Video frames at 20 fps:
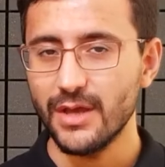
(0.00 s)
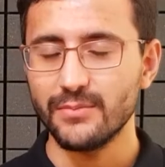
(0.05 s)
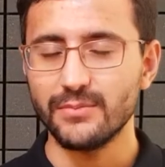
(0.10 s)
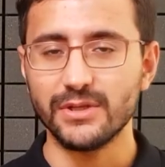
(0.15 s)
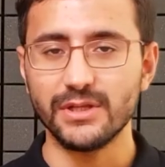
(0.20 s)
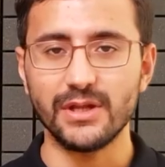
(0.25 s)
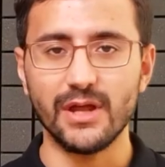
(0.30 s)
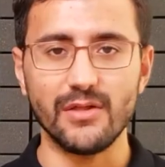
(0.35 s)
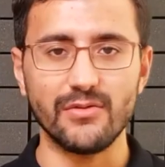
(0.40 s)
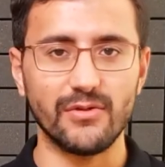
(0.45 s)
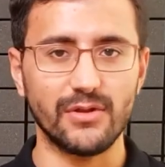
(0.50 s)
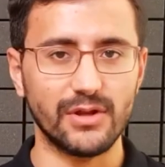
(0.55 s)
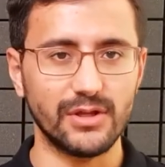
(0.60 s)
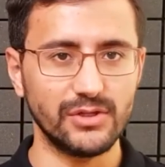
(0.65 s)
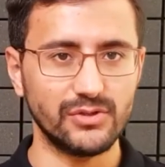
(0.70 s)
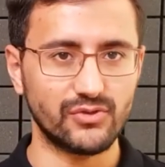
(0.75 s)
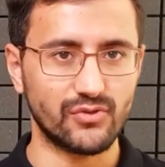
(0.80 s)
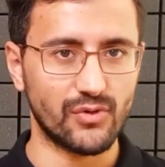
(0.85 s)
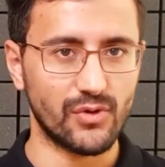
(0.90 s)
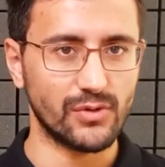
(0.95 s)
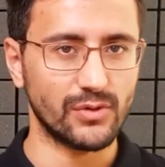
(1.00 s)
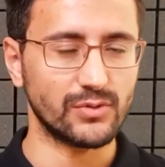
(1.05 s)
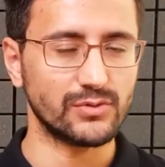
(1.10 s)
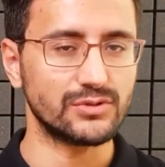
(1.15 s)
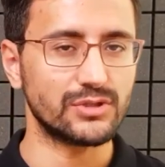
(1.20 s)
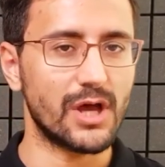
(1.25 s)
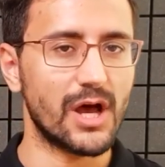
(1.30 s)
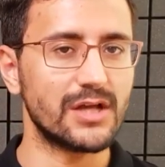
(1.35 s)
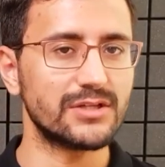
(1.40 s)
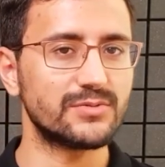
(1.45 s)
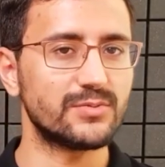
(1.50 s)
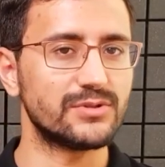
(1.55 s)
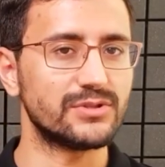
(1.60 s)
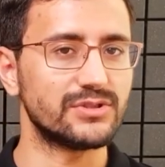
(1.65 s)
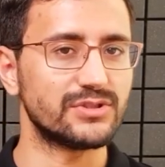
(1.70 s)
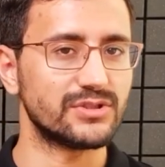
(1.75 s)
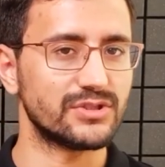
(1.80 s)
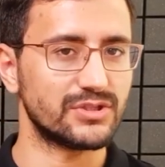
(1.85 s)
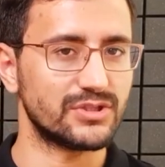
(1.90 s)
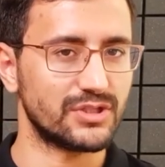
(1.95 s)
Mina, the lead role, whose husband
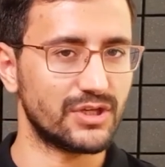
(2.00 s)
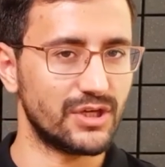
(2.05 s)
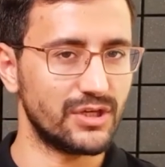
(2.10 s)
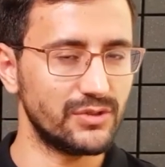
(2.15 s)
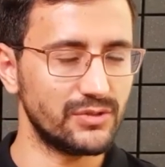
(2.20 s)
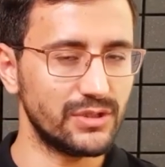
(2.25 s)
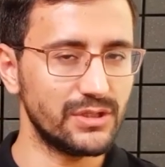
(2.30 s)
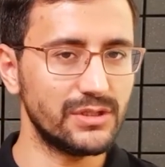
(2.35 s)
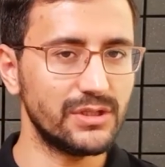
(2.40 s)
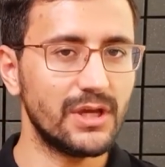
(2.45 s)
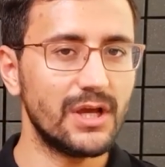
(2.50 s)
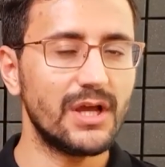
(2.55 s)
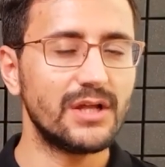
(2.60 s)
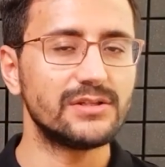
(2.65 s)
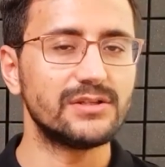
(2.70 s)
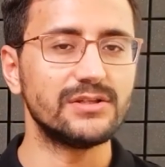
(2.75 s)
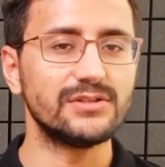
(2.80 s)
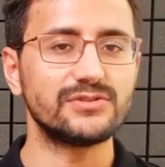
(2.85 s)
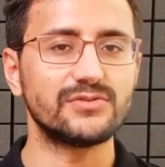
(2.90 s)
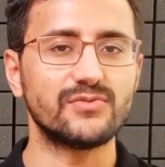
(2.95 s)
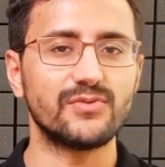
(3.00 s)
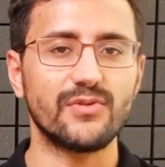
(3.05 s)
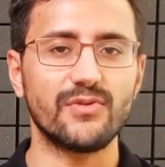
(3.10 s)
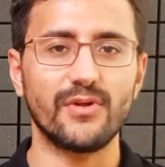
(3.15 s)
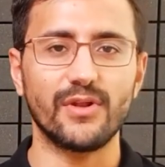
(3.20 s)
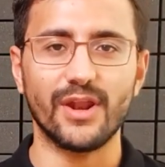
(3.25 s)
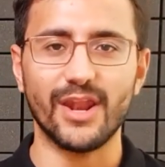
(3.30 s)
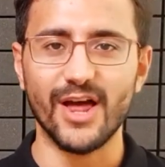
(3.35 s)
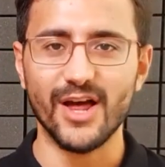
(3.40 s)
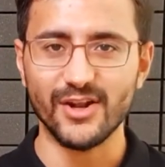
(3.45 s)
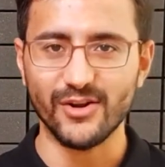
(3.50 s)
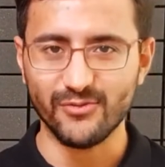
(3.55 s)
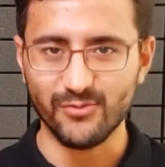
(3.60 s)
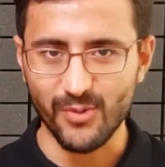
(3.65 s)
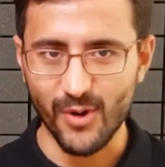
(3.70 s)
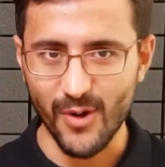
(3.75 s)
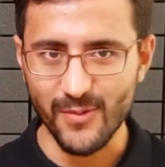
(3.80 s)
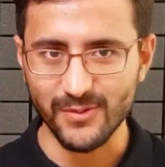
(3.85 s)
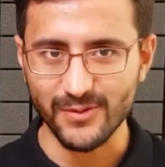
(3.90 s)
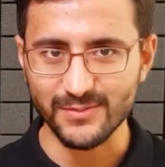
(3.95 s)
is executed, deals with a lot of
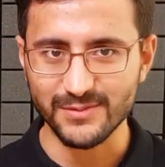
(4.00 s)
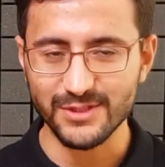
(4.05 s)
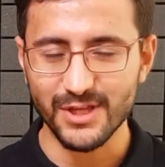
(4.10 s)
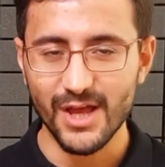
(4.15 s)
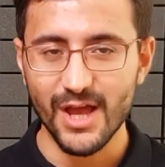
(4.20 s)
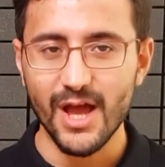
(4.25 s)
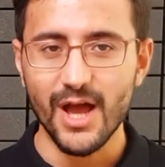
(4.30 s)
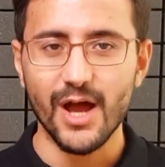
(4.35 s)
problems.